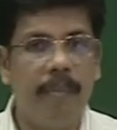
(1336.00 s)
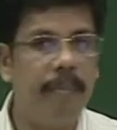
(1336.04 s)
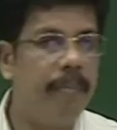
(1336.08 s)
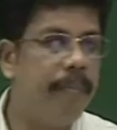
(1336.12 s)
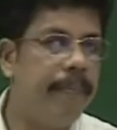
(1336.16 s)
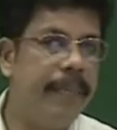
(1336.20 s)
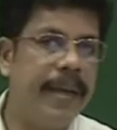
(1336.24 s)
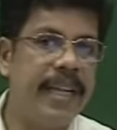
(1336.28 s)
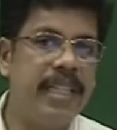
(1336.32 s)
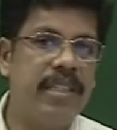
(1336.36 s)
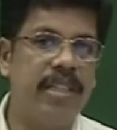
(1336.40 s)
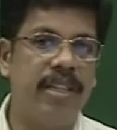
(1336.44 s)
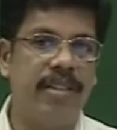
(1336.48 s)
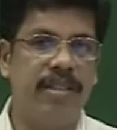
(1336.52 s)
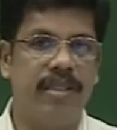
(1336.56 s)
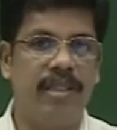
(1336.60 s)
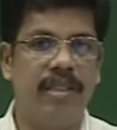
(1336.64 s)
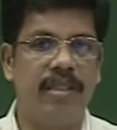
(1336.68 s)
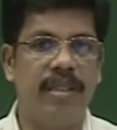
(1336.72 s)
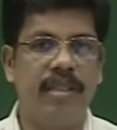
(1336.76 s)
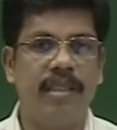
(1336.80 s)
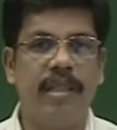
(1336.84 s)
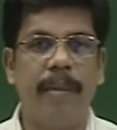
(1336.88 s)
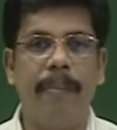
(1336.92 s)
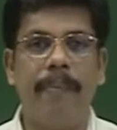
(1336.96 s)
pictures,
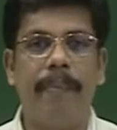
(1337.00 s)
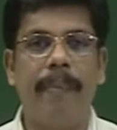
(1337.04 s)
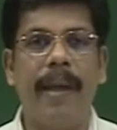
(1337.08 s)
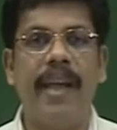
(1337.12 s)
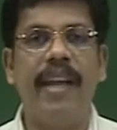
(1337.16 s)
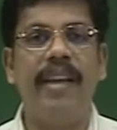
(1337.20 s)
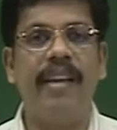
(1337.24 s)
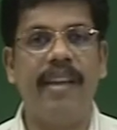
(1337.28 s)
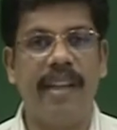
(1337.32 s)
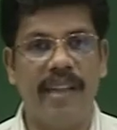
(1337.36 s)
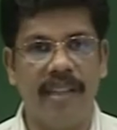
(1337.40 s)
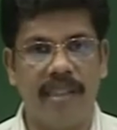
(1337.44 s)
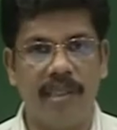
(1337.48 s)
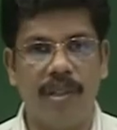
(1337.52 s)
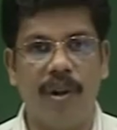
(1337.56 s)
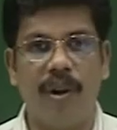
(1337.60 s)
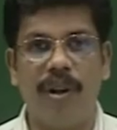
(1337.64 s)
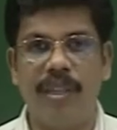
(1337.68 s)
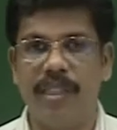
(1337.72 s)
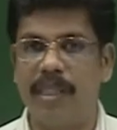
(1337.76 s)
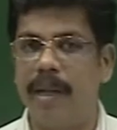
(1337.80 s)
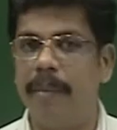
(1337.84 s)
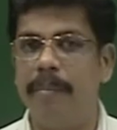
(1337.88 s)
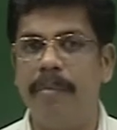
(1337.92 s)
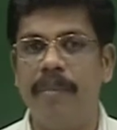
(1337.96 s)
some paintings or
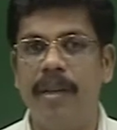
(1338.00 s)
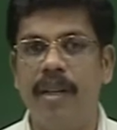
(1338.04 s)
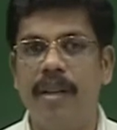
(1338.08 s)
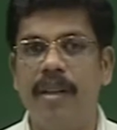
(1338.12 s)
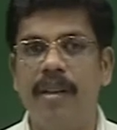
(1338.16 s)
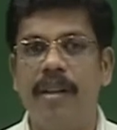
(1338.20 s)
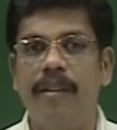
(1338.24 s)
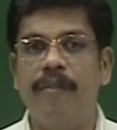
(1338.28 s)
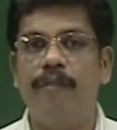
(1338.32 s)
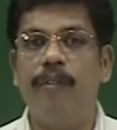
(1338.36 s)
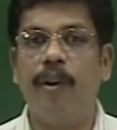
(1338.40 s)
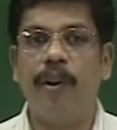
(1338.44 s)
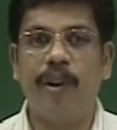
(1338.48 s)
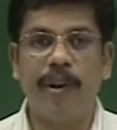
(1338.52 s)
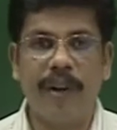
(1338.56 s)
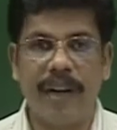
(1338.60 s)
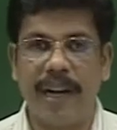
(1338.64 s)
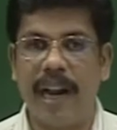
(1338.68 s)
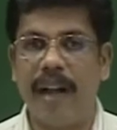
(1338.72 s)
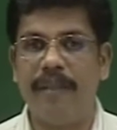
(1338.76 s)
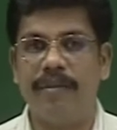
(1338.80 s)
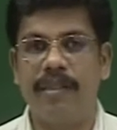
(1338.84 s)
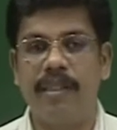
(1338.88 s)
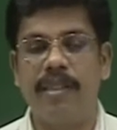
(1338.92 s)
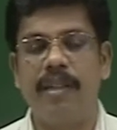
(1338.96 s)
some
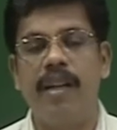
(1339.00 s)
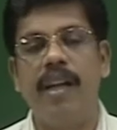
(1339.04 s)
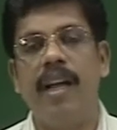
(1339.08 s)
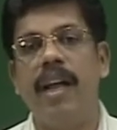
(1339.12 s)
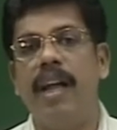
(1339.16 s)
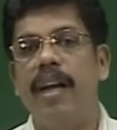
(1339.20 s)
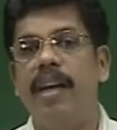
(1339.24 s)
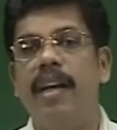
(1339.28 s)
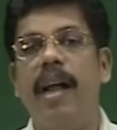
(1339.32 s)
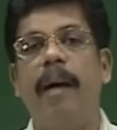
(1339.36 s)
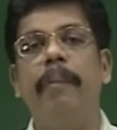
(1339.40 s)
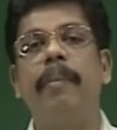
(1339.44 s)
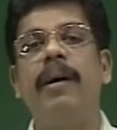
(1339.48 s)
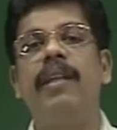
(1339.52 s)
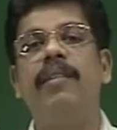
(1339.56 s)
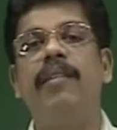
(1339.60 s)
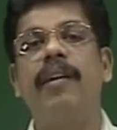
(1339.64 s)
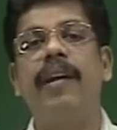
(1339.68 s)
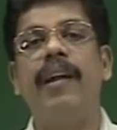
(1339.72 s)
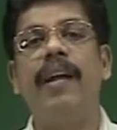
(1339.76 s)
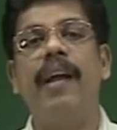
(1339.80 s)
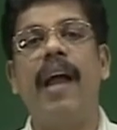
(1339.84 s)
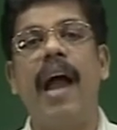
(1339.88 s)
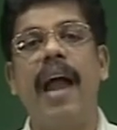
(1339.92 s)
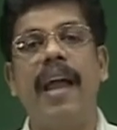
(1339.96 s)
photographs. Number
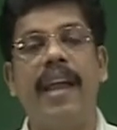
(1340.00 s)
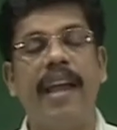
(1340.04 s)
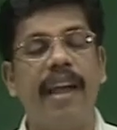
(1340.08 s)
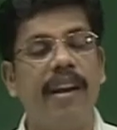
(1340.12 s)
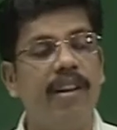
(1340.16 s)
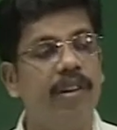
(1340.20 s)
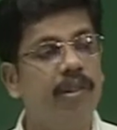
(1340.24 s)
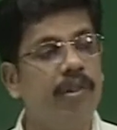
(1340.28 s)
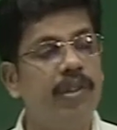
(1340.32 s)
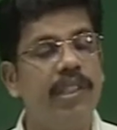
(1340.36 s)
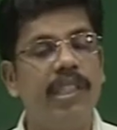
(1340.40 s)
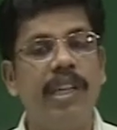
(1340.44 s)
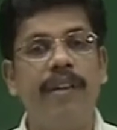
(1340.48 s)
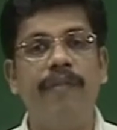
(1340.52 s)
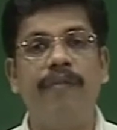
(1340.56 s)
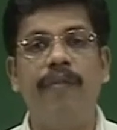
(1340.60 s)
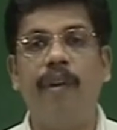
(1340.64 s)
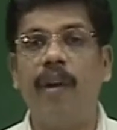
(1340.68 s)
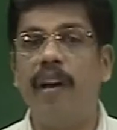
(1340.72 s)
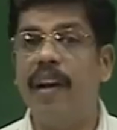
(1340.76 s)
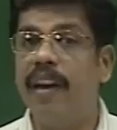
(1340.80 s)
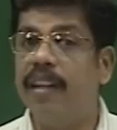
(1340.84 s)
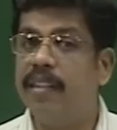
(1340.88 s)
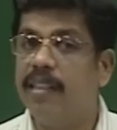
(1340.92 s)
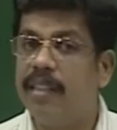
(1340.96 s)
three, I can use it for
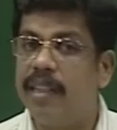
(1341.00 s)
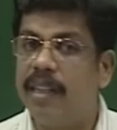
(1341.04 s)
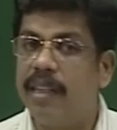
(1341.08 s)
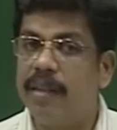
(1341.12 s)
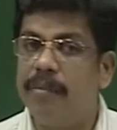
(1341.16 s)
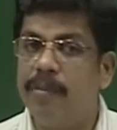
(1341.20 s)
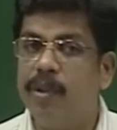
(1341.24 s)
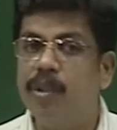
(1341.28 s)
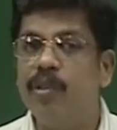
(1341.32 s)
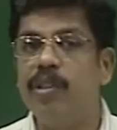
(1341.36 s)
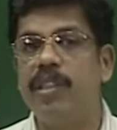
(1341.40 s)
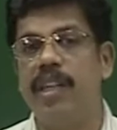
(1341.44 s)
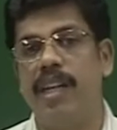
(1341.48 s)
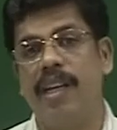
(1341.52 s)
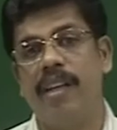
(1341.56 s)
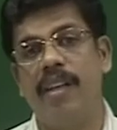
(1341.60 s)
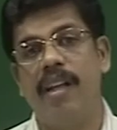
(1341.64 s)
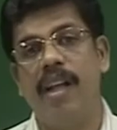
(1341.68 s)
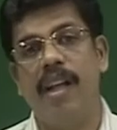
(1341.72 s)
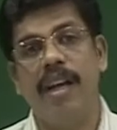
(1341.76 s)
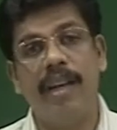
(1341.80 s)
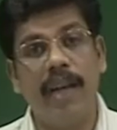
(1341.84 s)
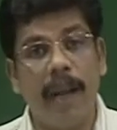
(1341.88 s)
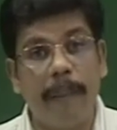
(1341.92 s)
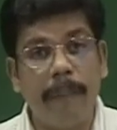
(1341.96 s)
listening music.
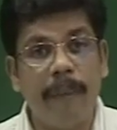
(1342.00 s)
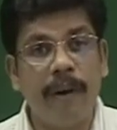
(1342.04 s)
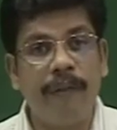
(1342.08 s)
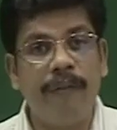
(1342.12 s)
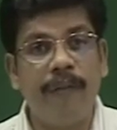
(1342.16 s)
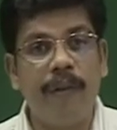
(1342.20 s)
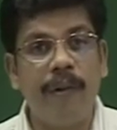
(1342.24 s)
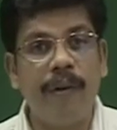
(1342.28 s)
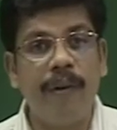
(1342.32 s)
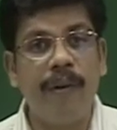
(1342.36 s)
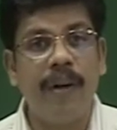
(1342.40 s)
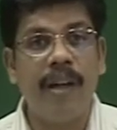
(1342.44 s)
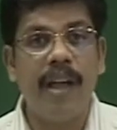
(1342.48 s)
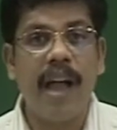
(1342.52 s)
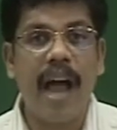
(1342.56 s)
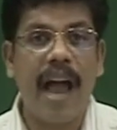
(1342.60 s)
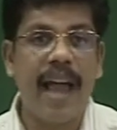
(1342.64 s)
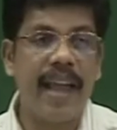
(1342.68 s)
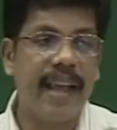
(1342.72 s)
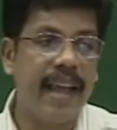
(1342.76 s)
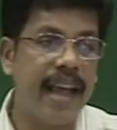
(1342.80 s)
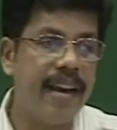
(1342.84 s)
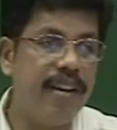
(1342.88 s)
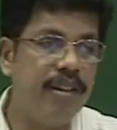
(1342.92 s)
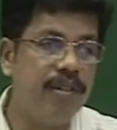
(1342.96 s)
Number four, I
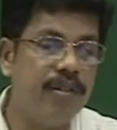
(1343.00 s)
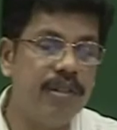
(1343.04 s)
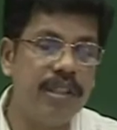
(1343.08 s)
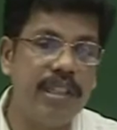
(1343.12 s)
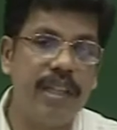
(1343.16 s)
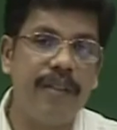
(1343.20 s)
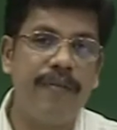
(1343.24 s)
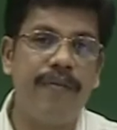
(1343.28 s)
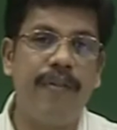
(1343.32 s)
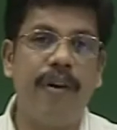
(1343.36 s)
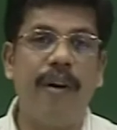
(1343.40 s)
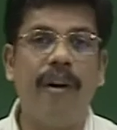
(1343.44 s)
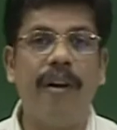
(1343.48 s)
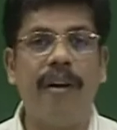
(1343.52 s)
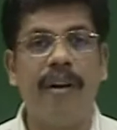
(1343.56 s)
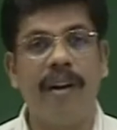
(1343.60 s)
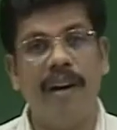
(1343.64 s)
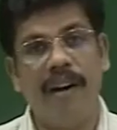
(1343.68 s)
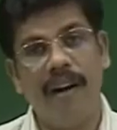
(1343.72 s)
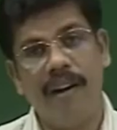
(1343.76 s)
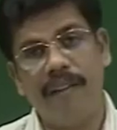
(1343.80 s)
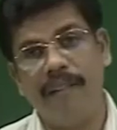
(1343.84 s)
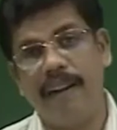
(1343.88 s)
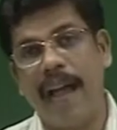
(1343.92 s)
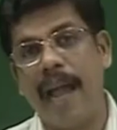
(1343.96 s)
can use it for
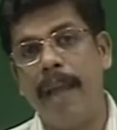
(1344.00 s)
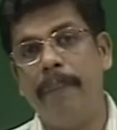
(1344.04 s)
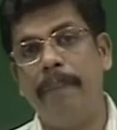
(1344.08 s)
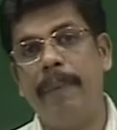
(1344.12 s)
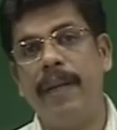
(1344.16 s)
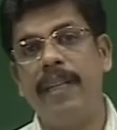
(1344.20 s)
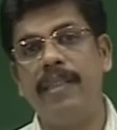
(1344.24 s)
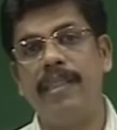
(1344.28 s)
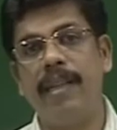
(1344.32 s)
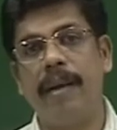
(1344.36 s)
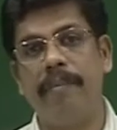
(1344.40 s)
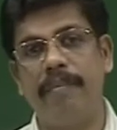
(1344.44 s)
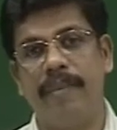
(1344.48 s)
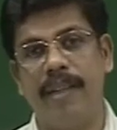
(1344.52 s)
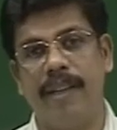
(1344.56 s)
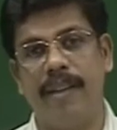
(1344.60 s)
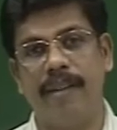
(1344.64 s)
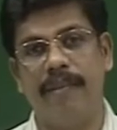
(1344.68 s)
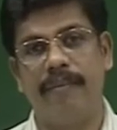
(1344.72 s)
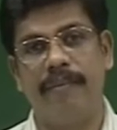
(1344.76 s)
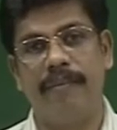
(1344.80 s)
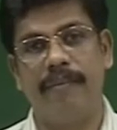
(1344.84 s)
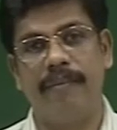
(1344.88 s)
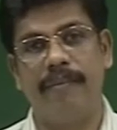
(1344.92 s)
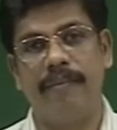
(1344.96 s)
typing something,
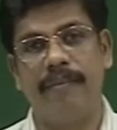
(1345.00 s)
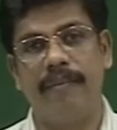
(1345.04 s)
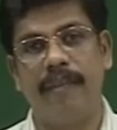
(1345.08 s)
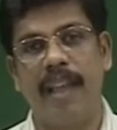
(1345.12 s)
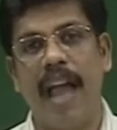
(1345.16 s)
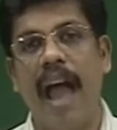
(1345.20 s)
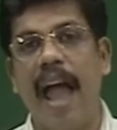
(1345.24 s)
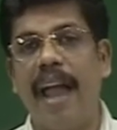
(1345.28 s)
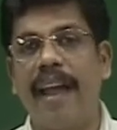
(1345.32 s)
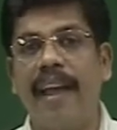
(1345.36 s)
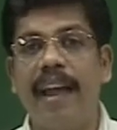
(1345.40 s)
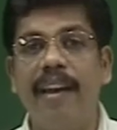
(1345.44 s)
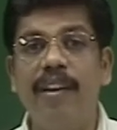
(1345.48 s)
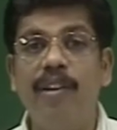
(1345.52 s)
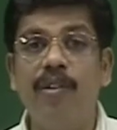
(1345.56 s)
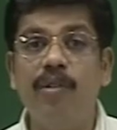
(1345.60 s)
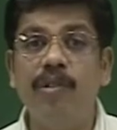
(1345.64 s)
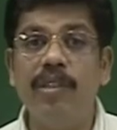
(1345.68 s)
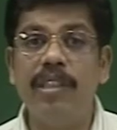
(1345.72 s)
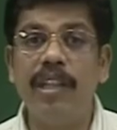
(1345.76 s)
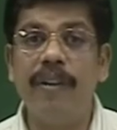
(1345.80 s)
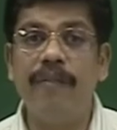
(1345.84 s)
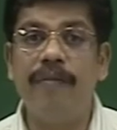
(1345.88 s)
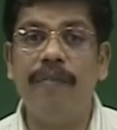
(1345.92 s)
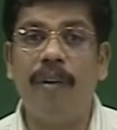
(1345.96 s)
I can
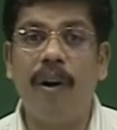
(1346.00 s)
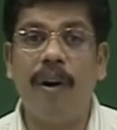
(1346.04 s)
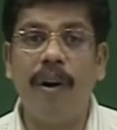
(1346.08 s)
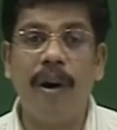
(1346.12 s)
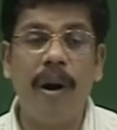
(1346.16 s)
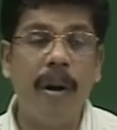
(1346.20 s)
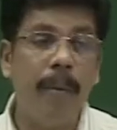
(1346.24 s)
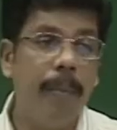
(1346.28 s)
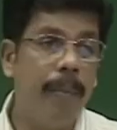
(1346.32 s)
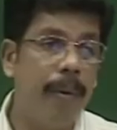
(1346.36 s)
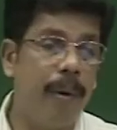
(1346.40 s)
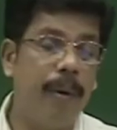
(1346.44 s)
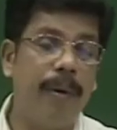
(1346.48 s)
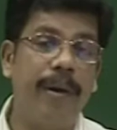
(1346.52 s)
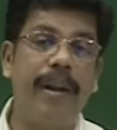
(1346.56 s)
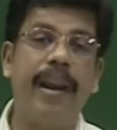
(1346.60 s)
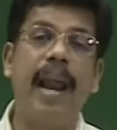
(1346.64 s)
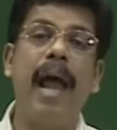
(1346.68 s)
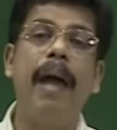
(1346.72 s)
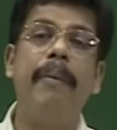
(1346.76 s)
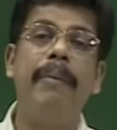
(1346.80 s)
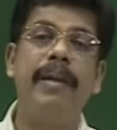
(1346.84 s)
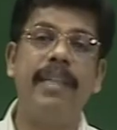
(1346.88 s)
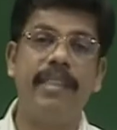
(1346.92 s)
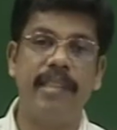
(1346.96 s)
use it for
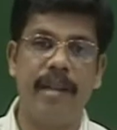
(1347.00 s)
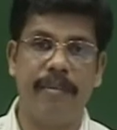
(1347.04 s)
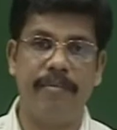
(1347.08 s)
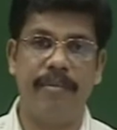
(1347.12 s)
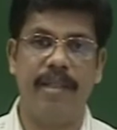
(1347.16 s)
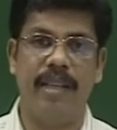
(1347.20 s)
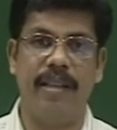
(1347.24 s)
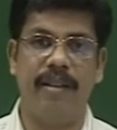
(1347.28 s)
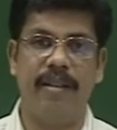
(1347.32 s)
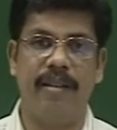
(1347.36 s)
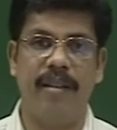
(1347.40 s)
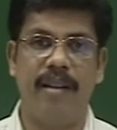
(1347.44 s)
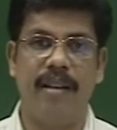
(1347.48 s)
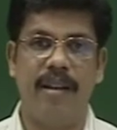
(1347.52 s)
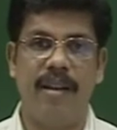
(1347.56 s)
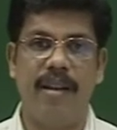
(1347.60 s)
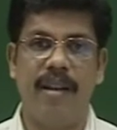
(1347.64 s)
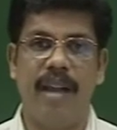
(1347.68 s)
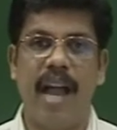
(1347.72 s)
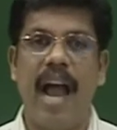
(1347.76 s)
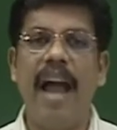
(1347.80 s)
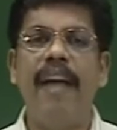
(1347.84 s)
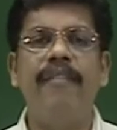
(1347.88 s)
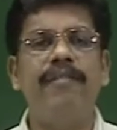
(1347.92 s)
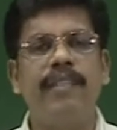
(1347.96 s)
programming something.
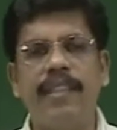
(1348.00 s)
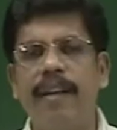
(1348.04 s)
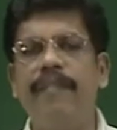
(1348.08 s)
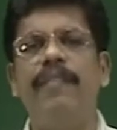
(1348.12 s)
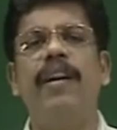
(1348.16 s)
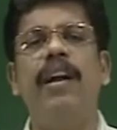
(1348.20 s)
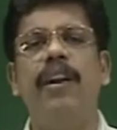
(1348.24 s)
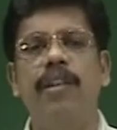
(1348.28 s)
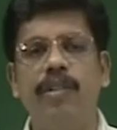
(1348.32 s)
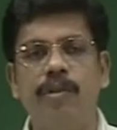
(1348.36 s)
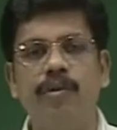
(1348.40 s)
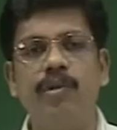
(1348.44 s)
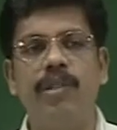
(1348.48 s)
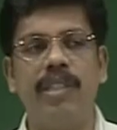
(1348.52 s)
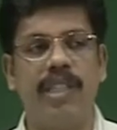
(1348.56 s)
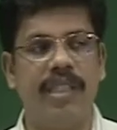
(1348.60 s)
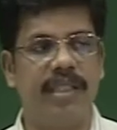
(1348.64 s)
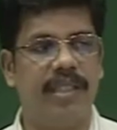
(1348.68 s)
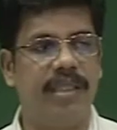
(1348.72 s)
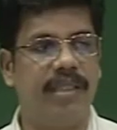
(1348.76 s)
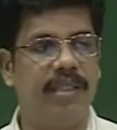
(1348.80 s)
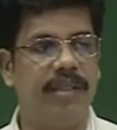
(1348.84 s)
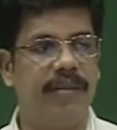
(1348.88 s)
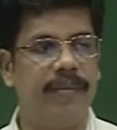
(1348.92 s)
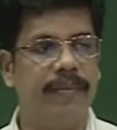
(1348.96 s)
I have several
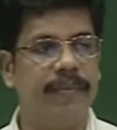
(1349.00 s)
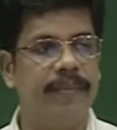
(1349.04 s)
uses,